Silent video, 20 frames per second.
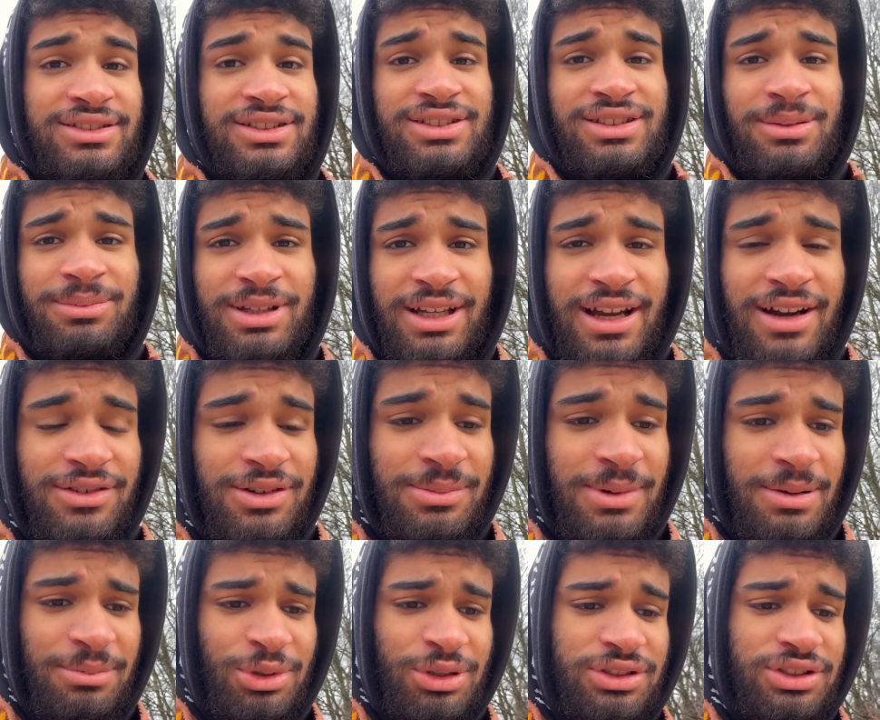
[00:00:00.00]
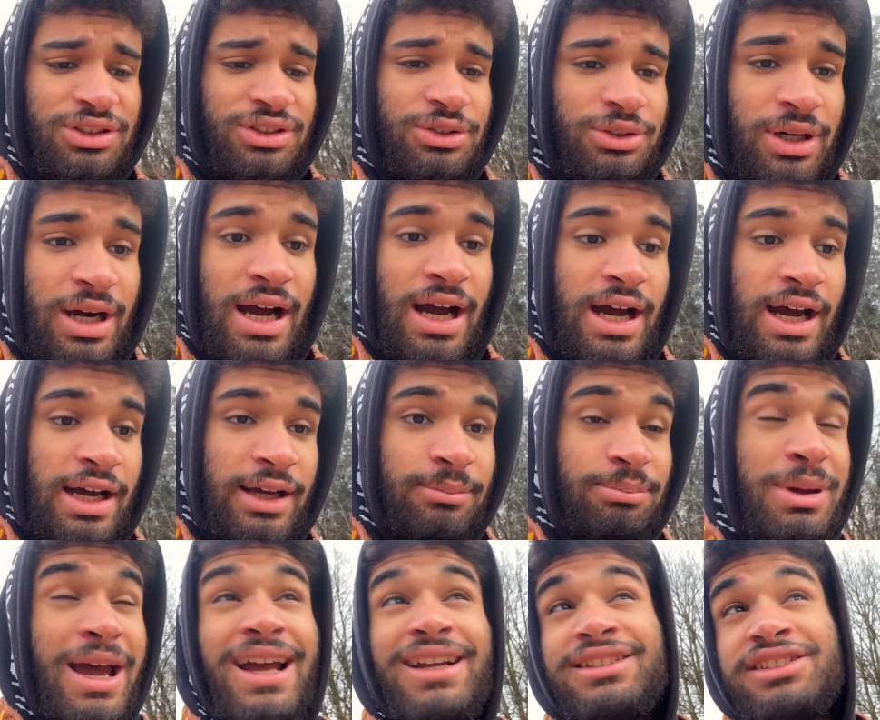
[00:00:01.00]
just something I remembered too.
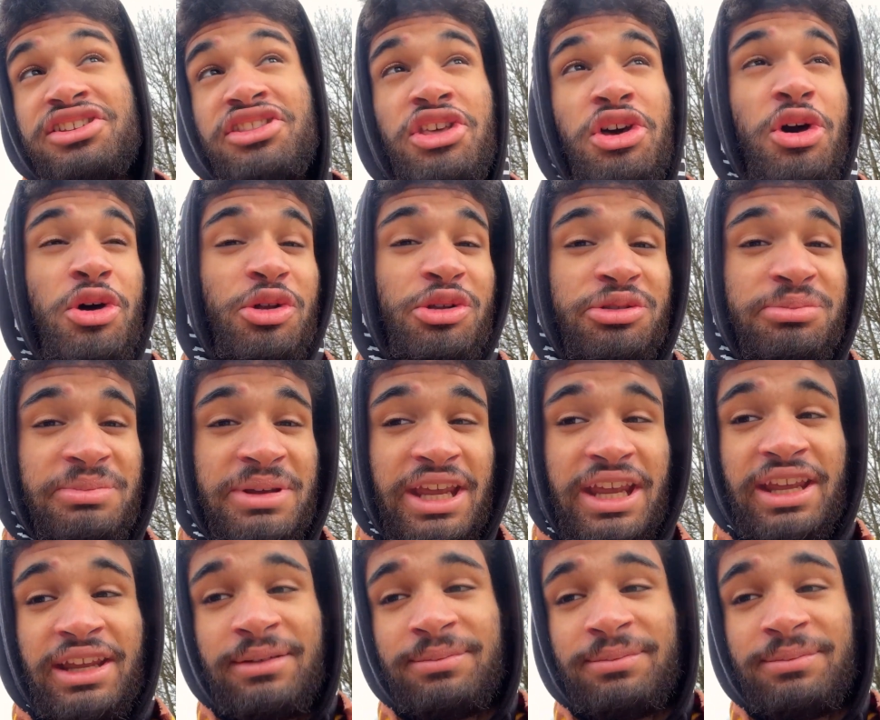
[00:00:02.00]
Back to the old me.